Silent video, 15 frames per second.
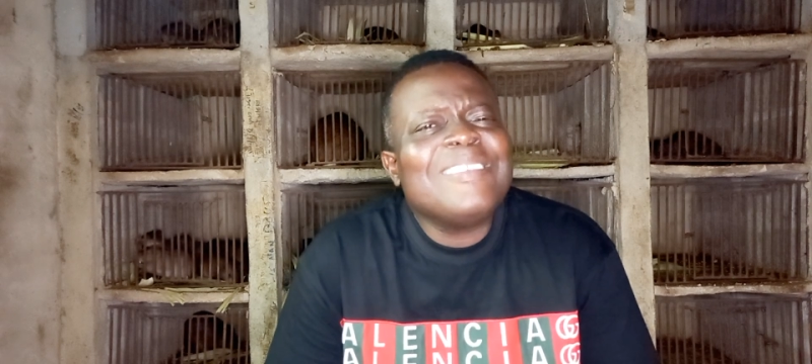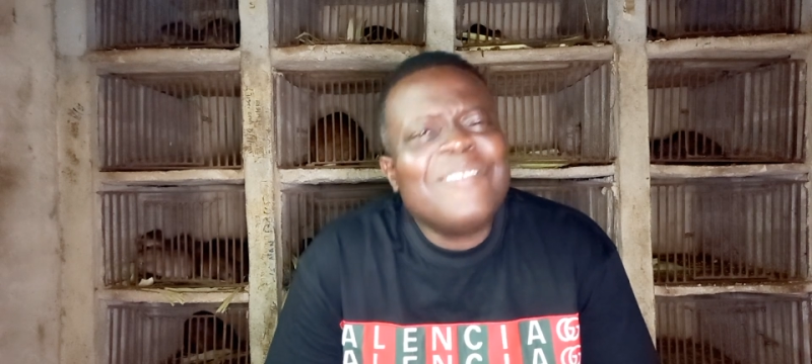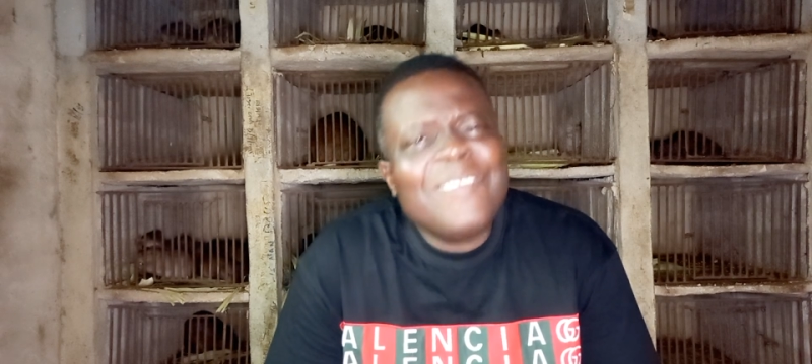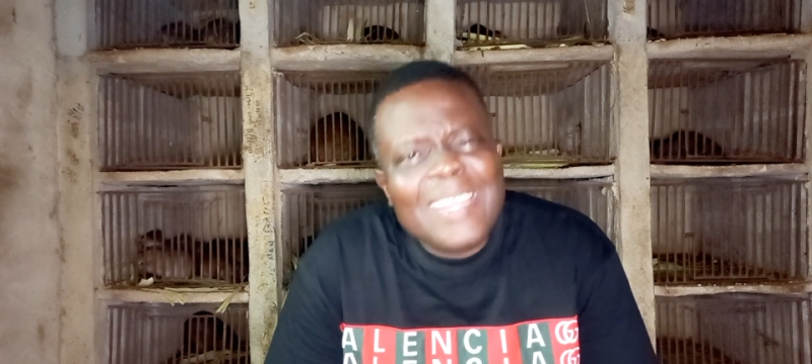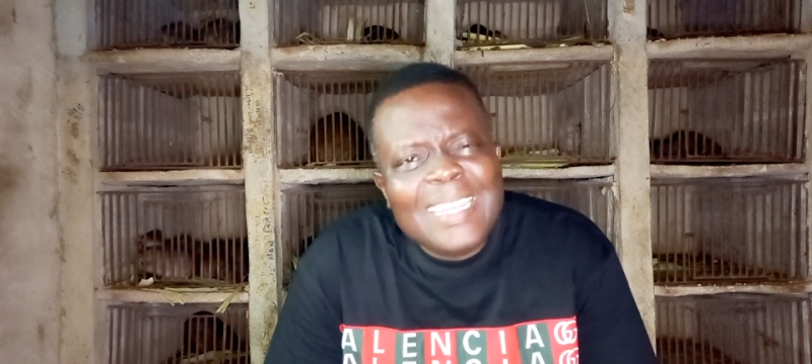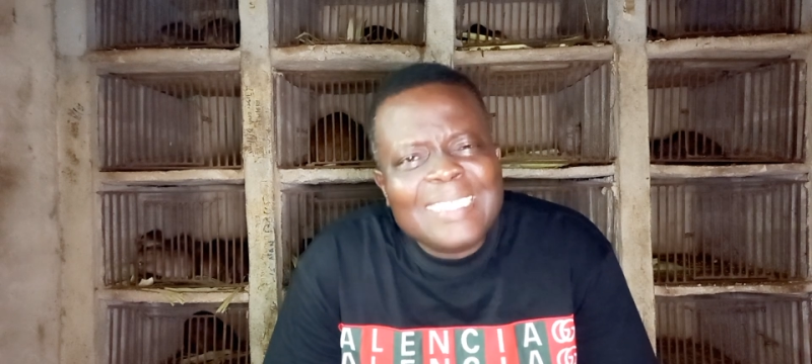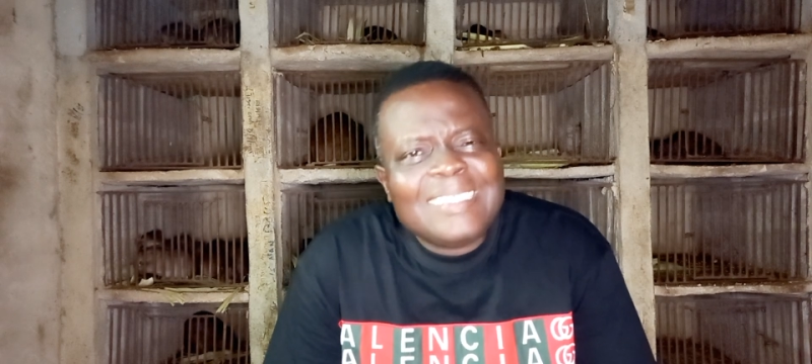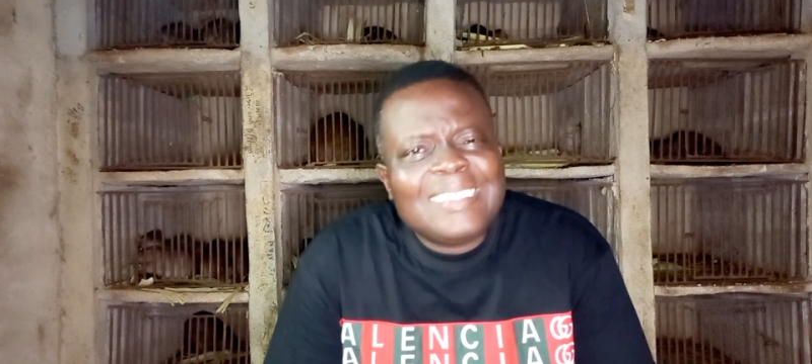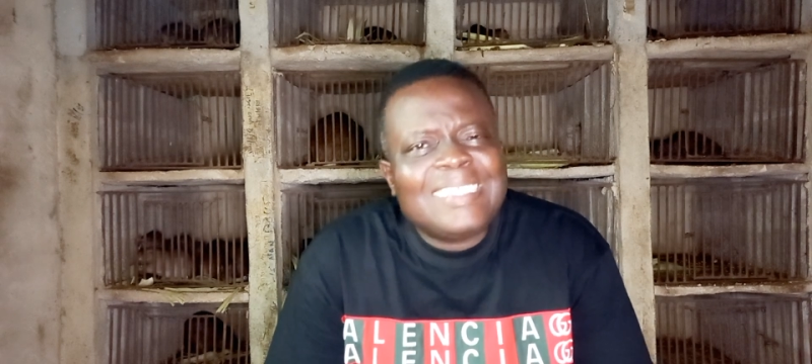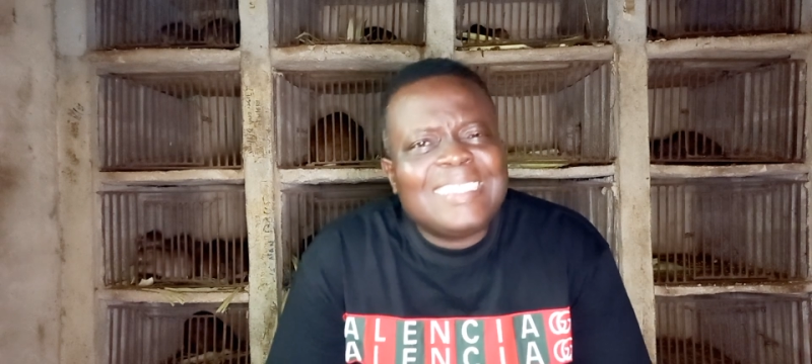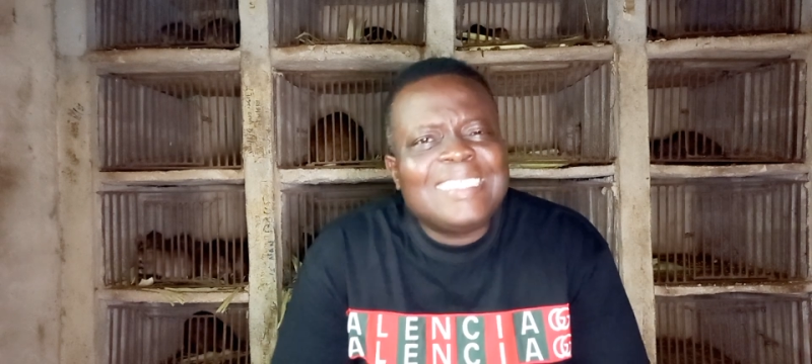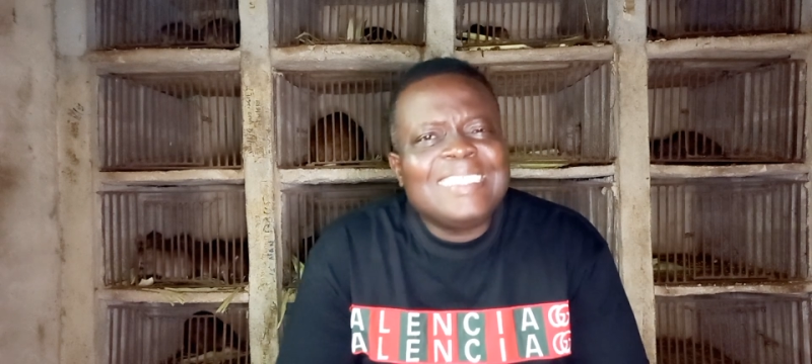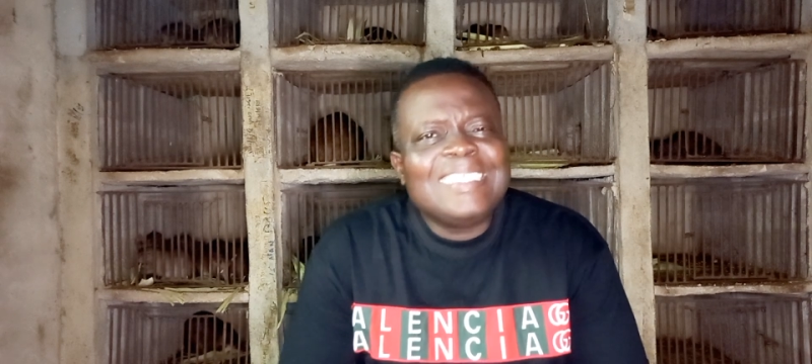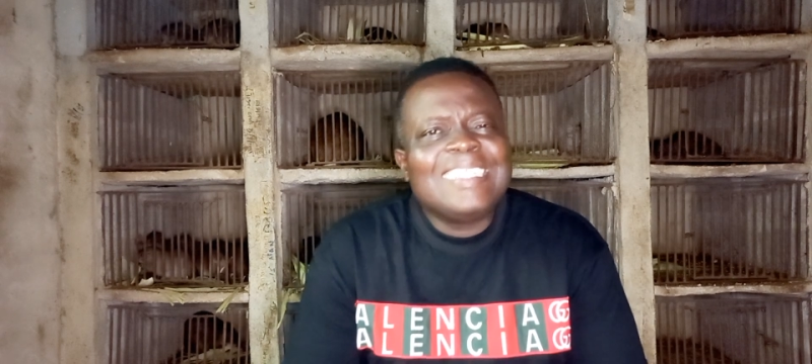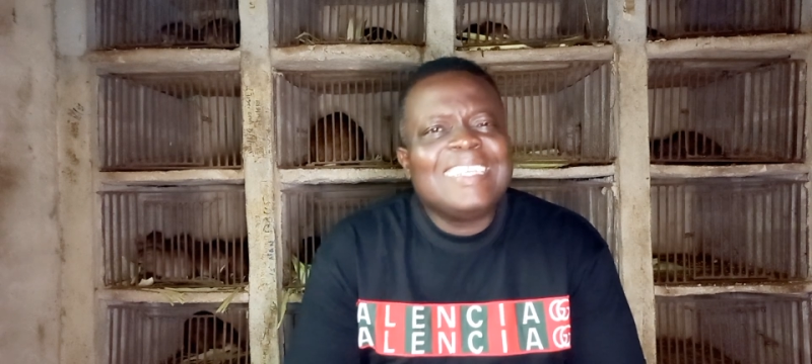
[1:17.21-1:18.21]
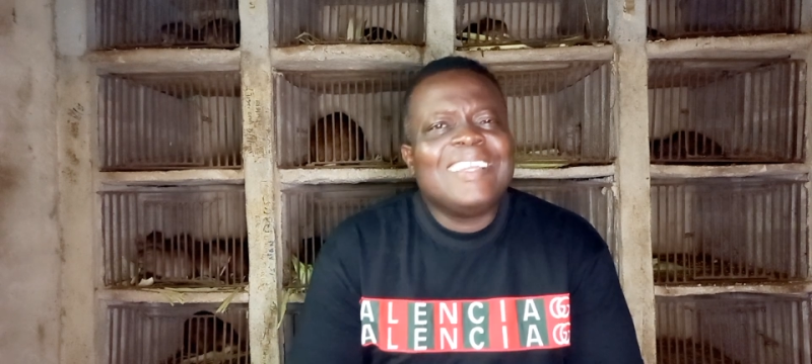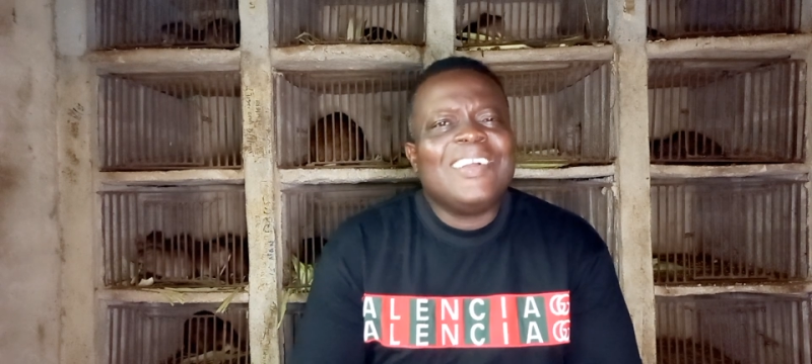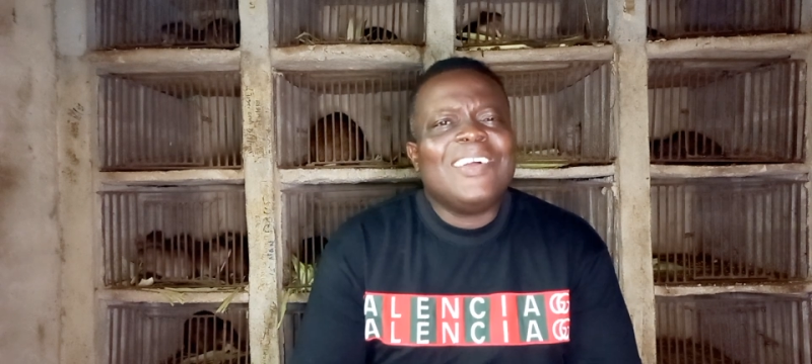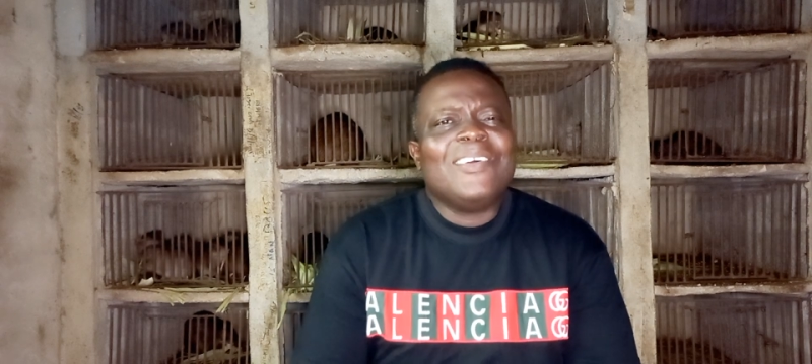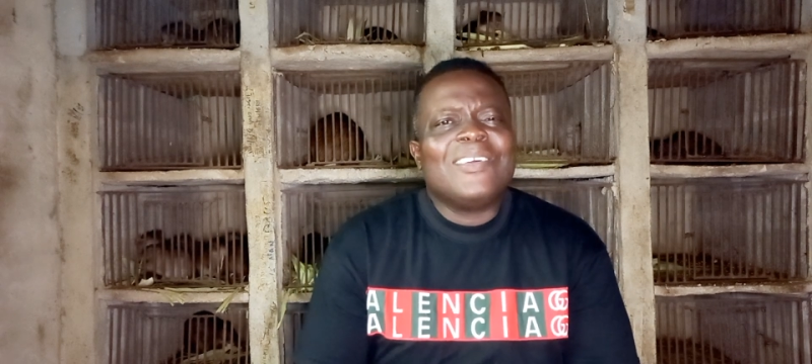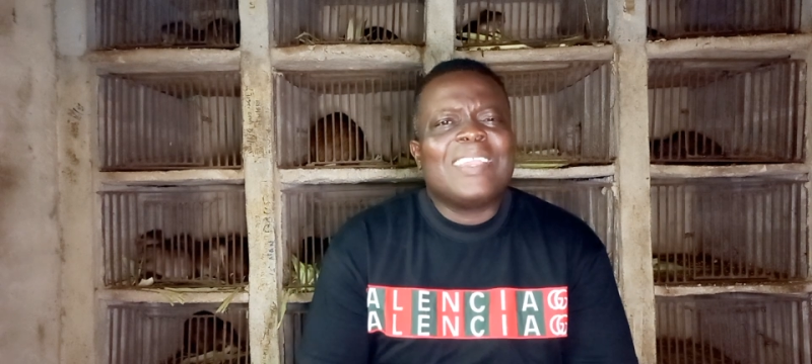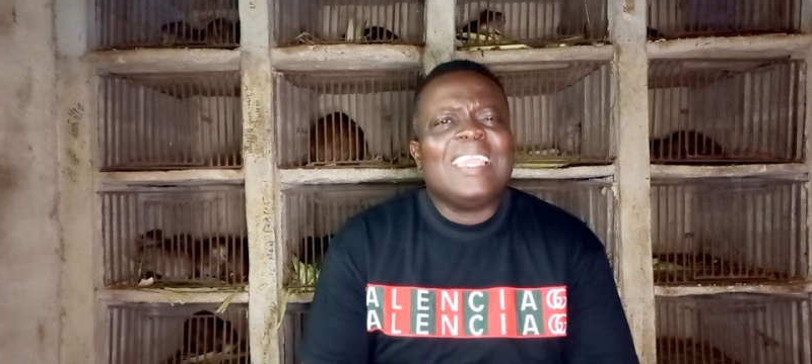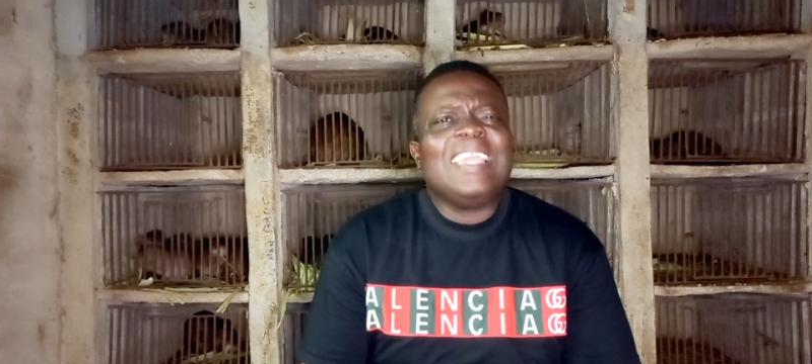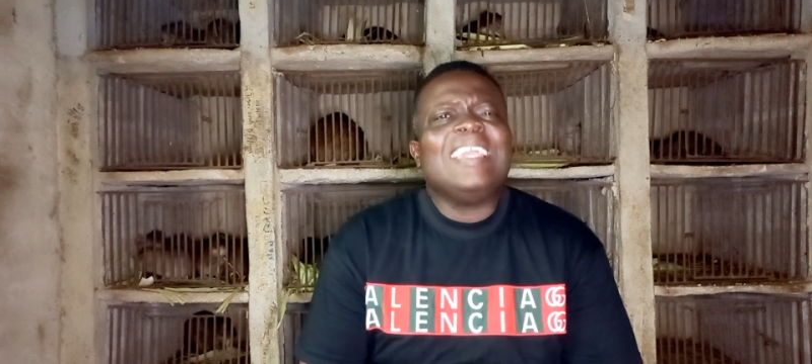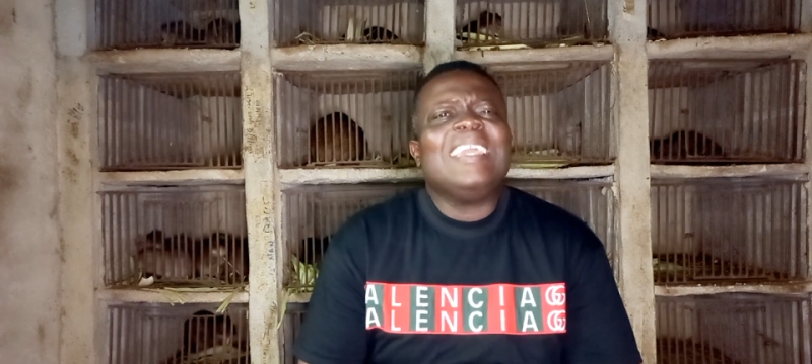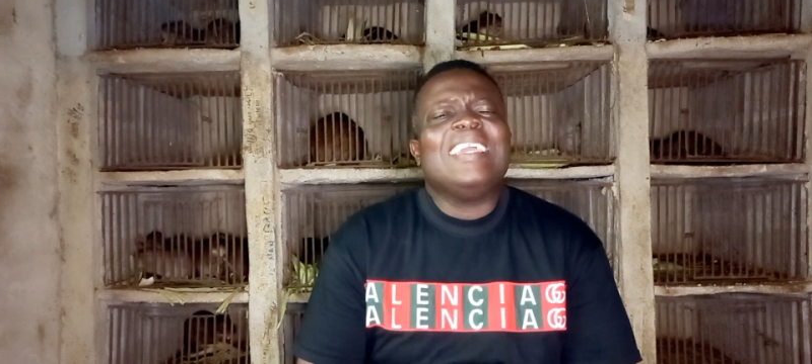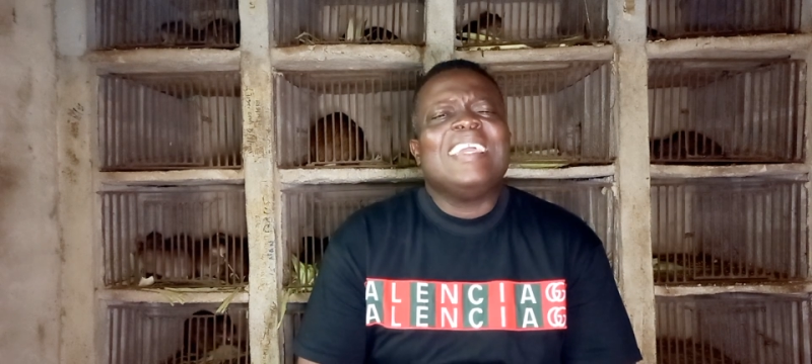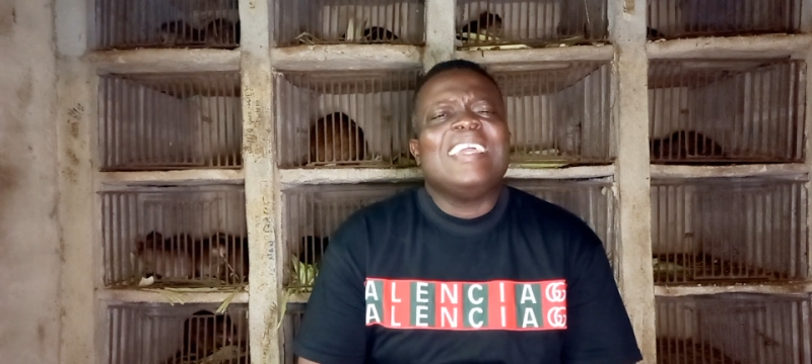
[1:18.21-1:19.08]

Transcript: rate? Okay?